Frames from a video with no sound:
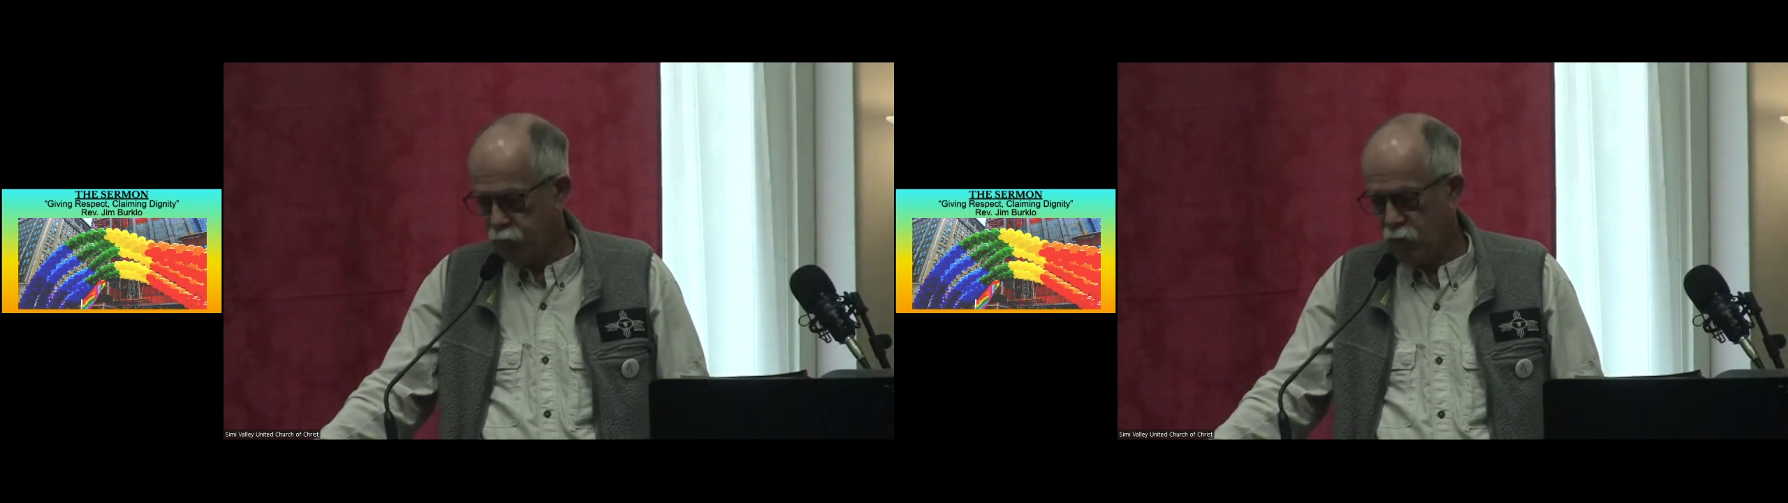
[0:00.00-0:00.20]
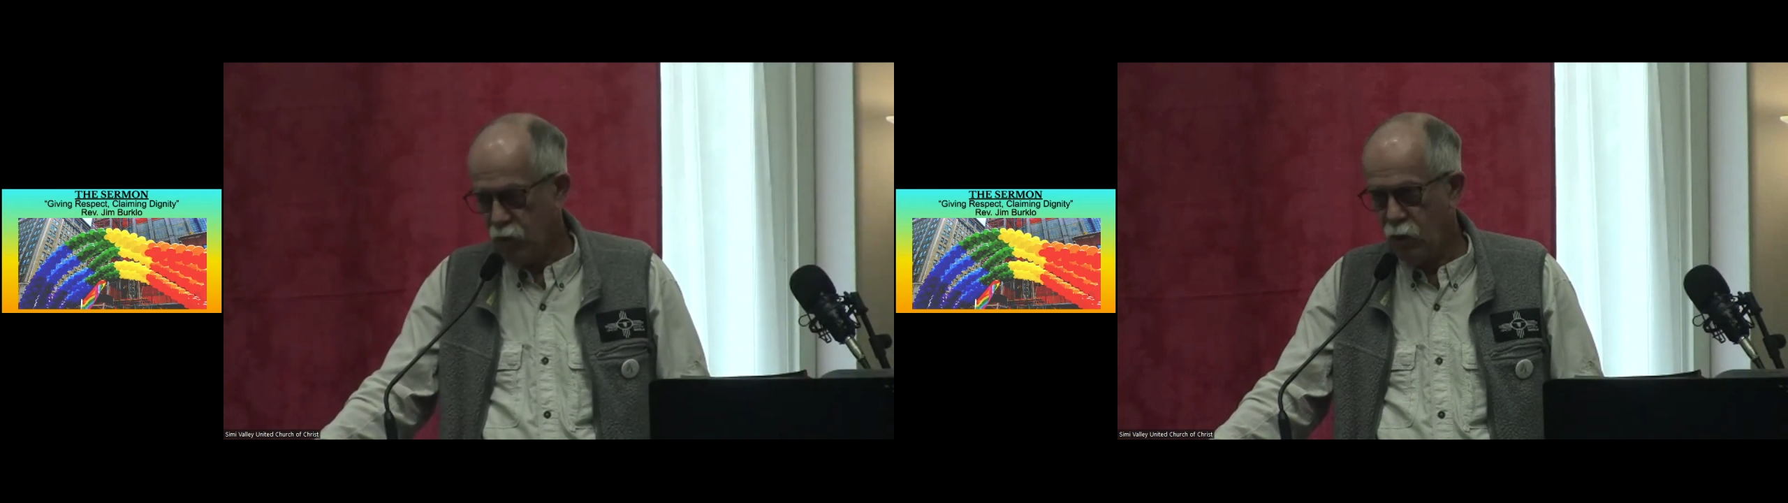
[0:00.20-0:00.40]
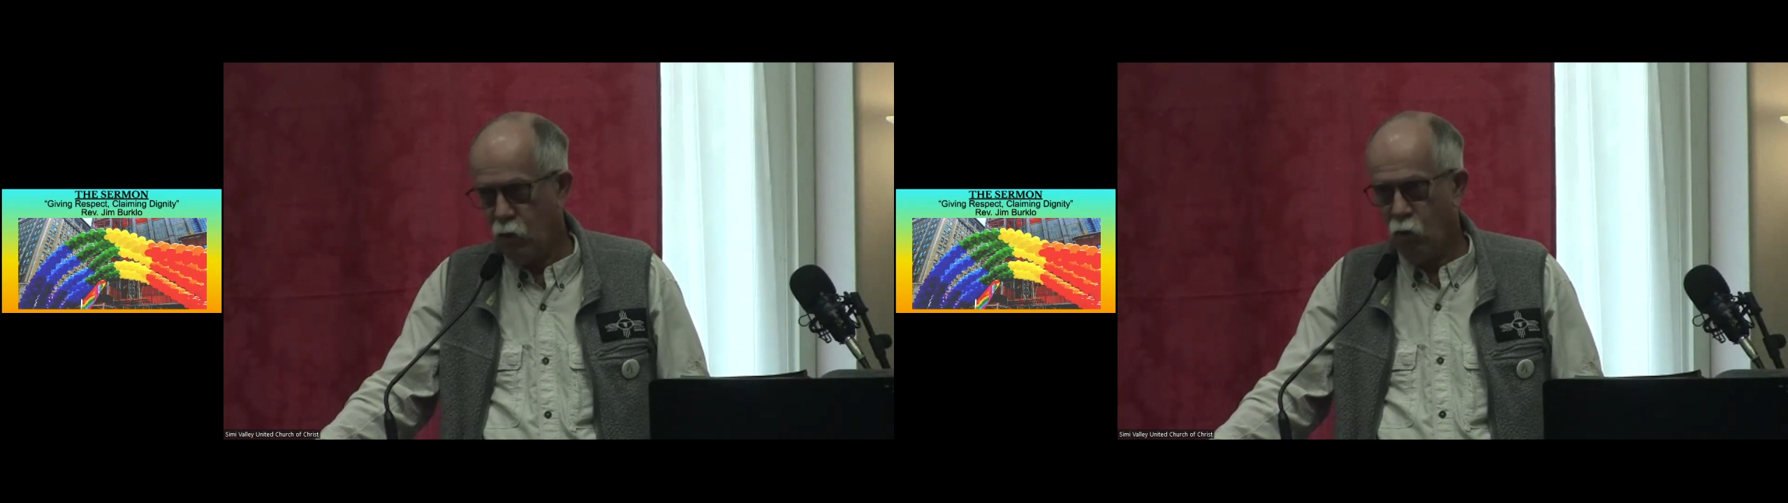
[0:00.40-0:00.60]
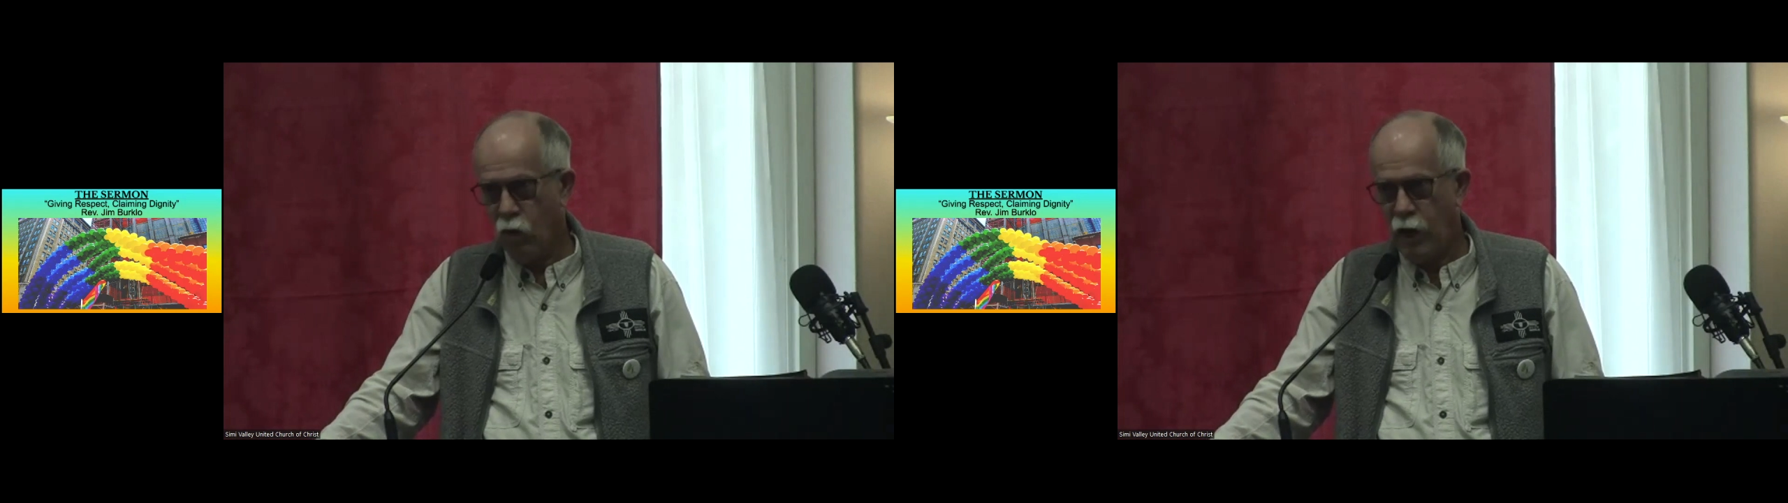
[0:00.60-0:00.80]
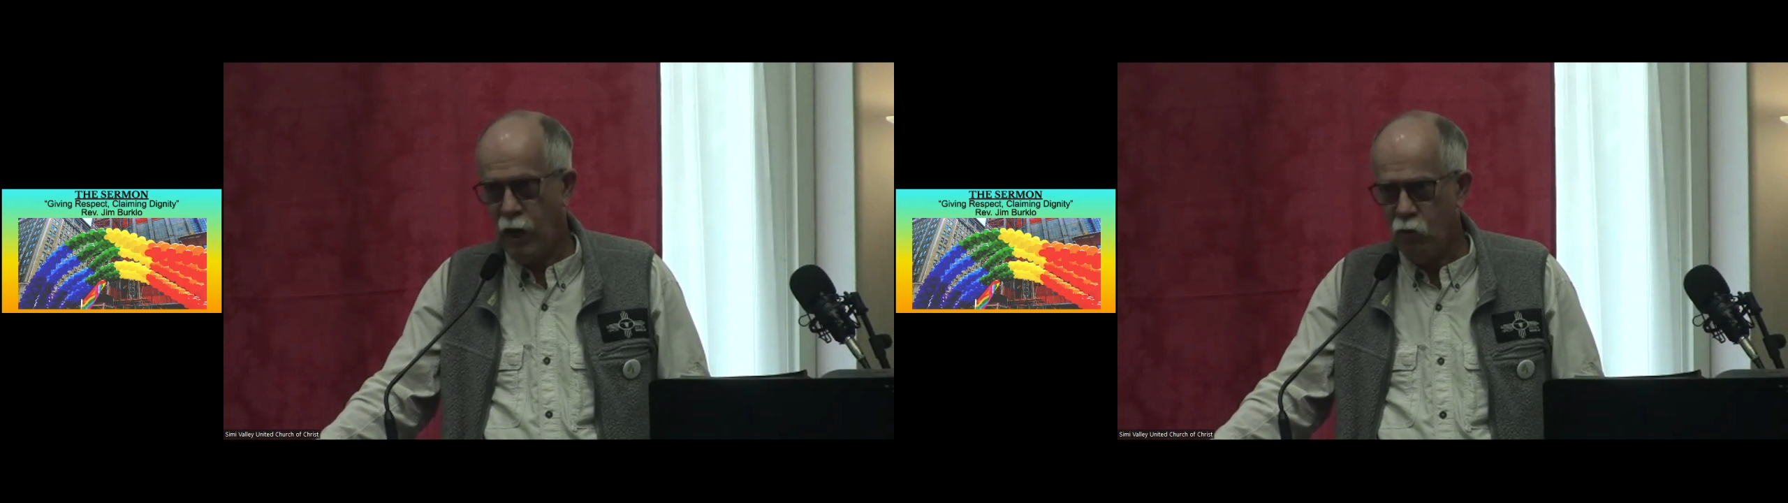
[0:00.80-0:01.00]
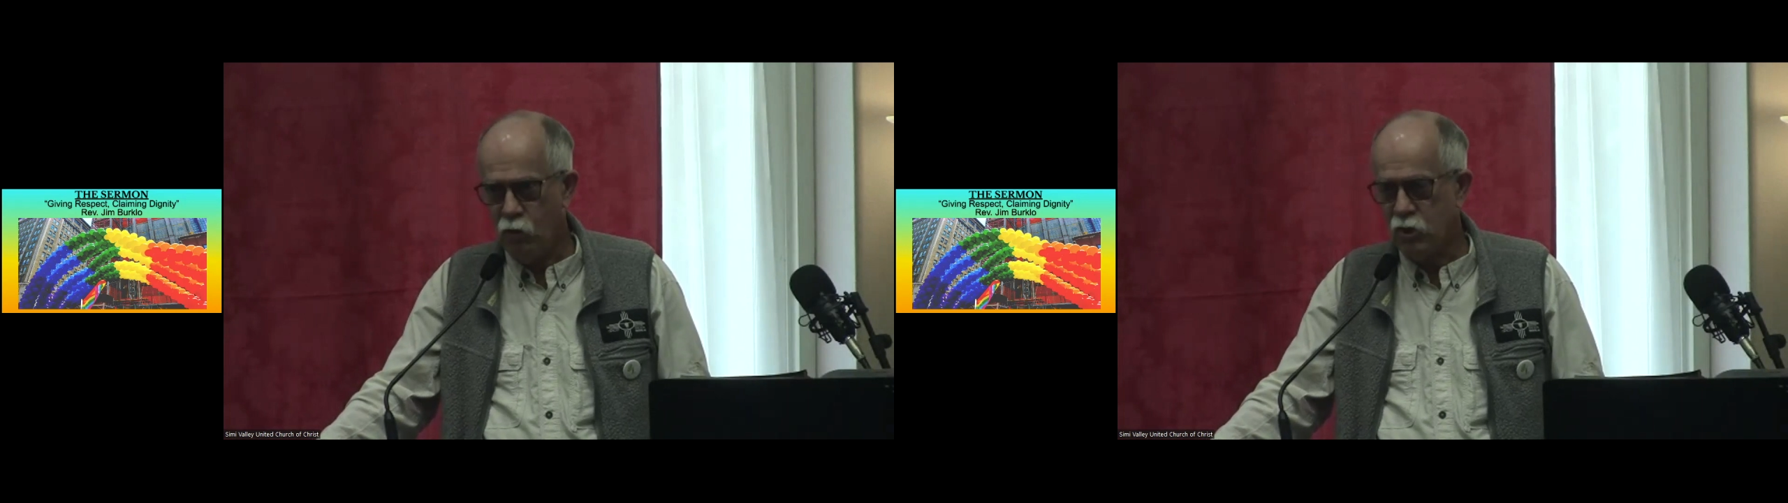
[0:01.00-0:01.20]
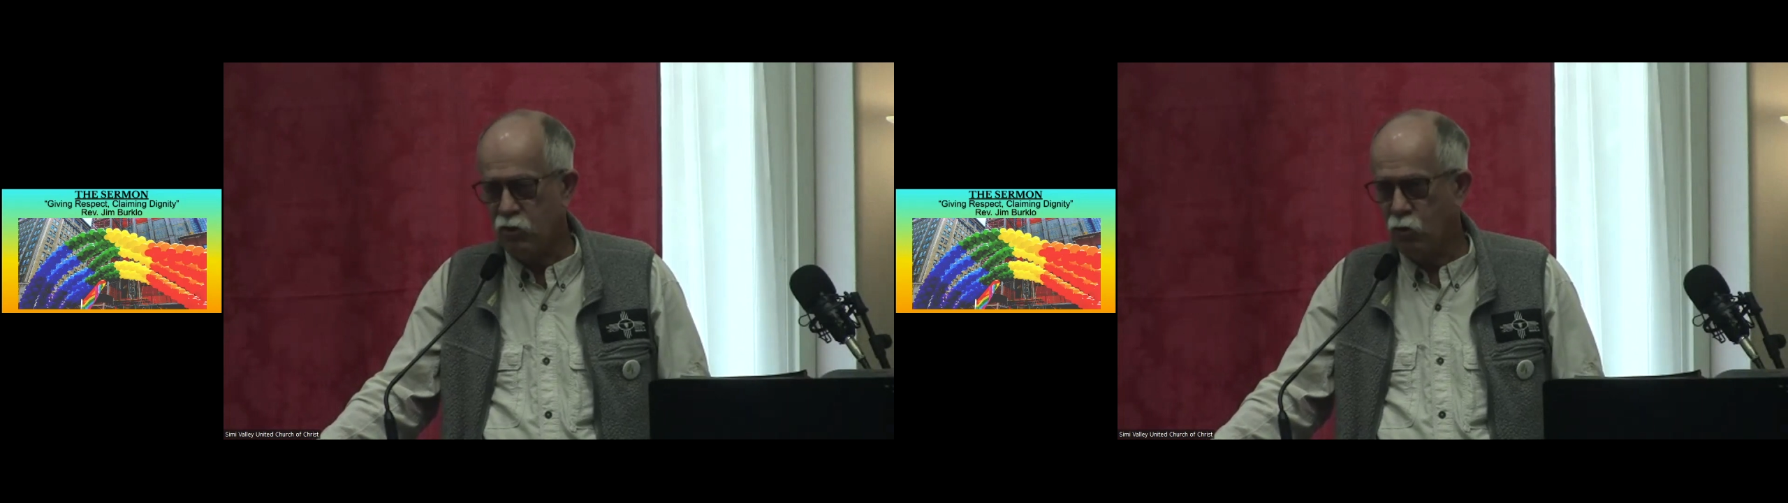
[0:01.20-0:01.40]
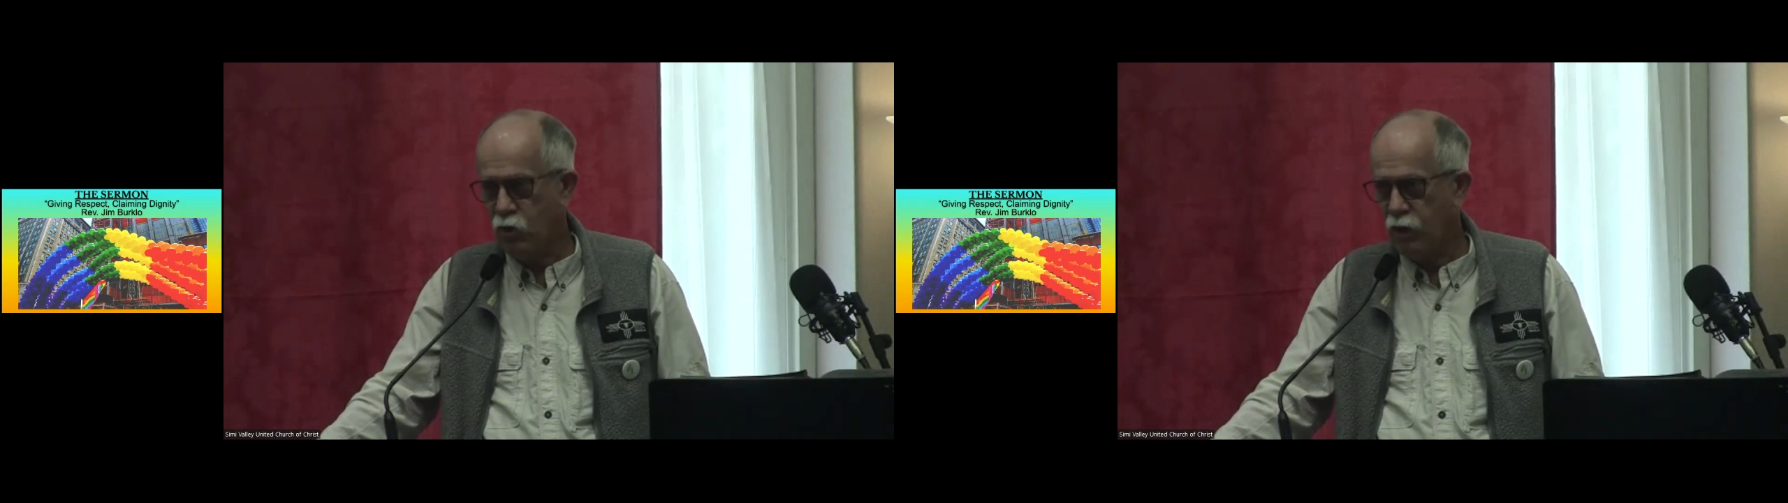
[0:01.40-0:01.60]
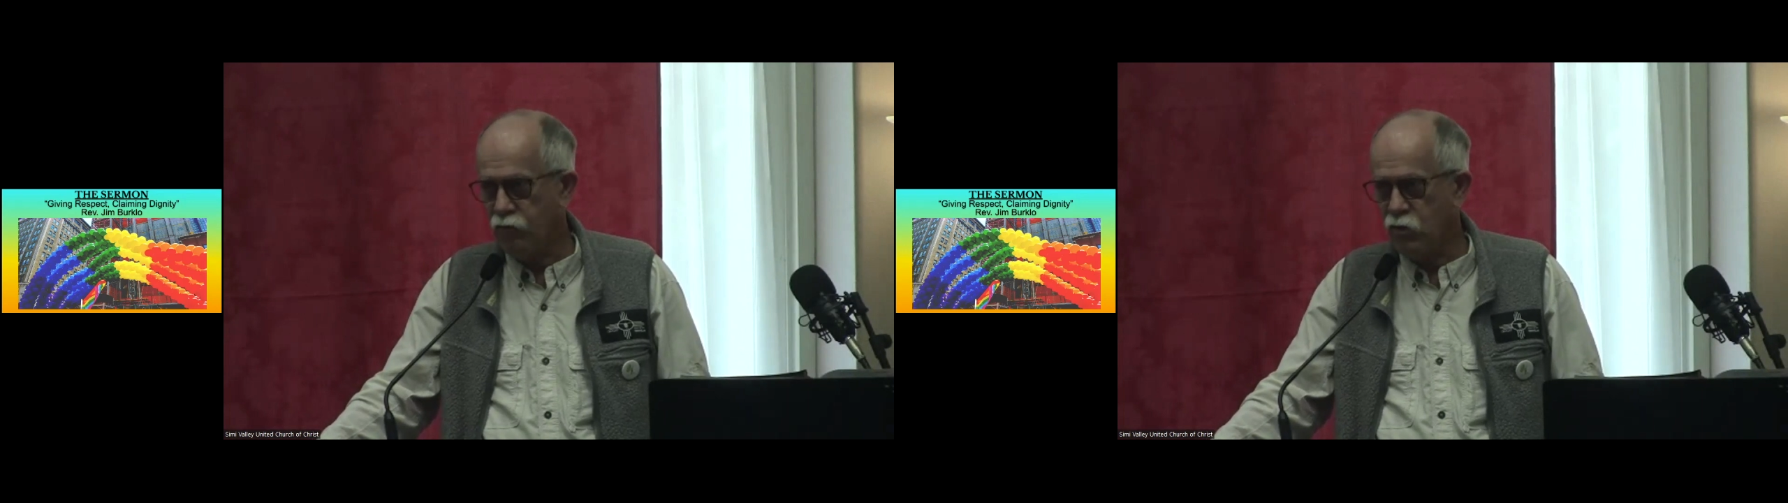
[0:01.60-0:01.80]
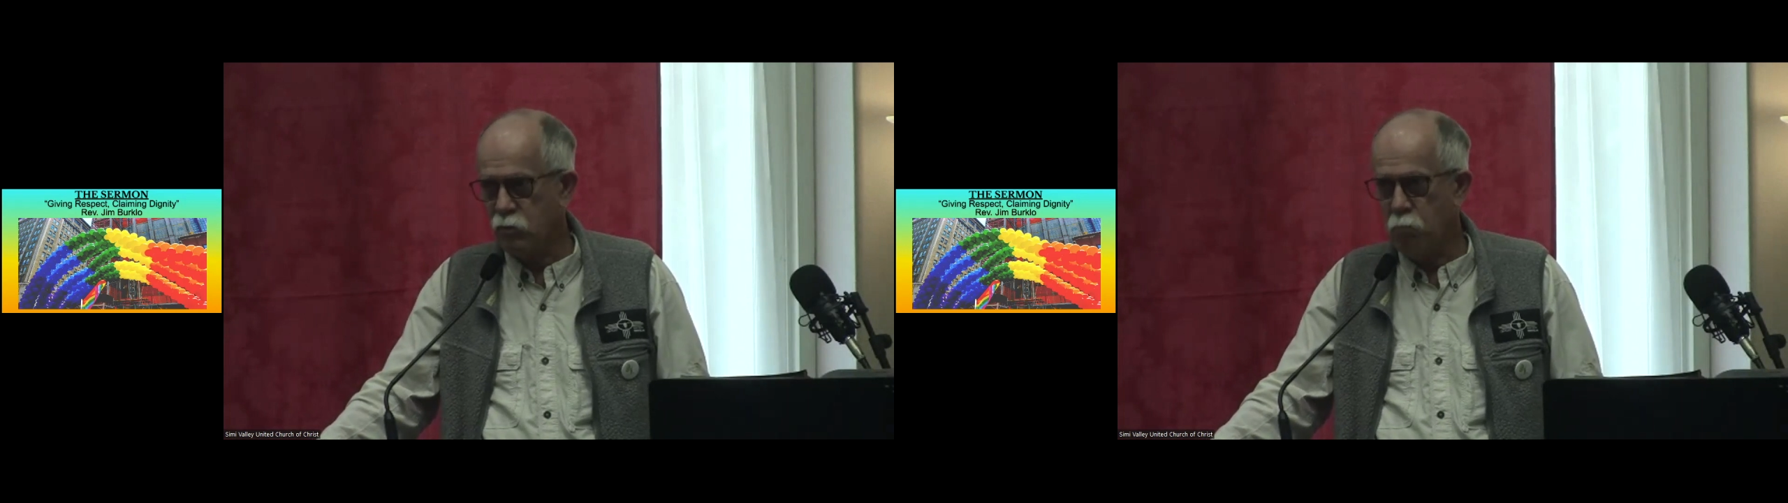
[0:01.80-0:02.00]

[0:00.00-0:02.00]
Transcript: you know, how is it that we have this